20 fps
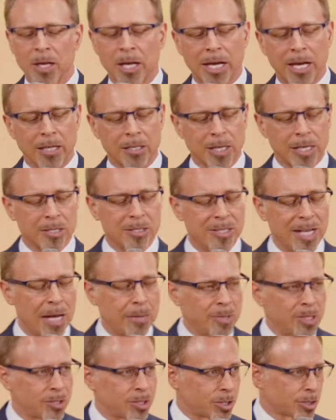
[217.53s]
It is
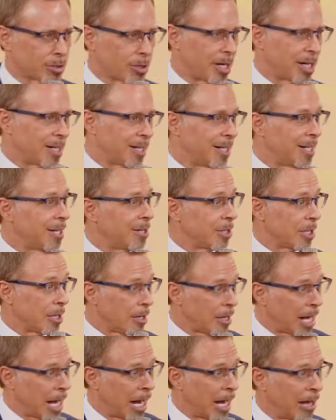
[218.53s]
demonstrated in their
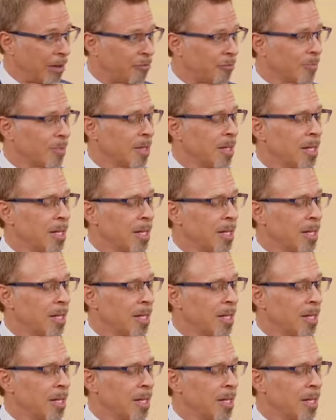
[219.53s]
life,